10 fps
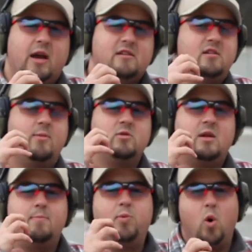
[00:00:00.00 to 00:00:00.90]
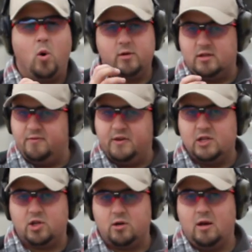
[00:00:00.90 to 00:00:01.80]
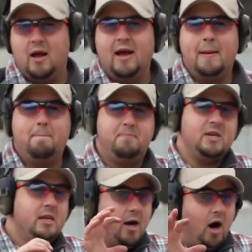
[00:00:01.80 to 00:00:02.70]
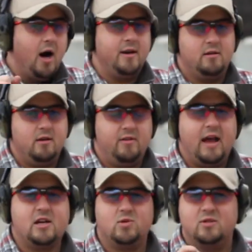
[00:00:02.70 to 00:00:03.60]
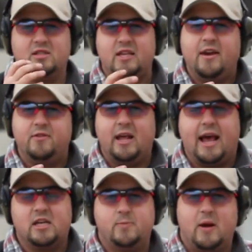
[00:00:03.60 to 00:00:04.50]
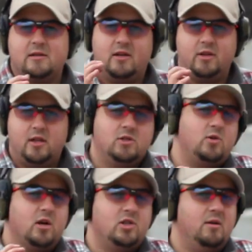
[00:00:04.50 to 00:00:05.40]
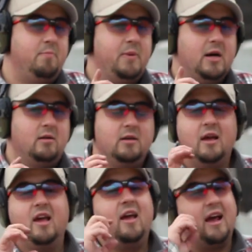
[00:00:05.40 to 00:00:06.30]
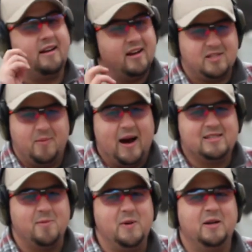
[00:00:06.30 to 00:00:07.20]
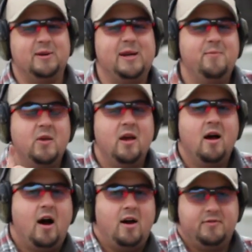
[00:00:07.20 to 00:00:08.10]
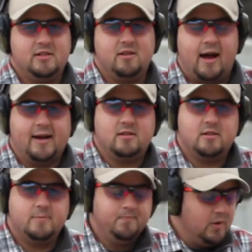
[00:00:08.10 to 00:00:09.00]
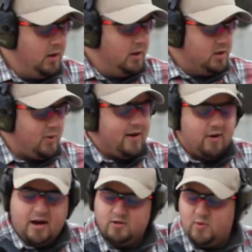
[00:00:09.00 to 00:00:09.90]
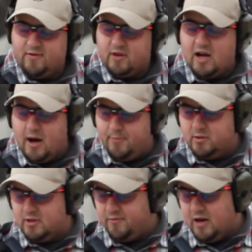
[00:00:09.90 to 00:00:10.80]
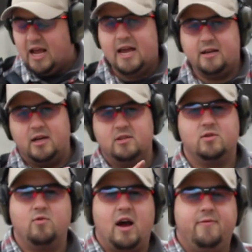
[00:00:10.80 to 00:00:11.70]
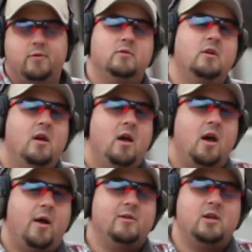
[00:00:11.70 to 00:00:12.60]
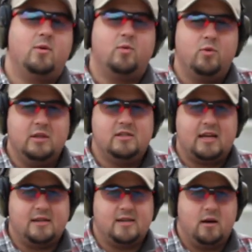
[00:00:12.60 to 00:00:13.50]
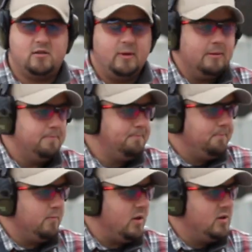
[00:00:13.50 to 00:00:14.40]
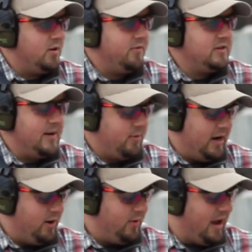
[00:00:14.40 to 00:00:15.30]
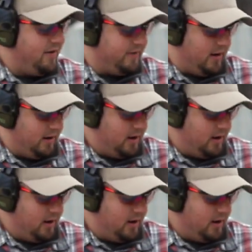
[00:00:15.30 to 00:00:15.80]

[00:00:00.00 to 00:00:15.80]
you guys is the most important feature beyond the actual safety aspect and the construction and build and customizability of these glasses. So we have our hairs, we have a couple different handguns and rifles, and I'll tell you what really stands out to me. So for example, right here we have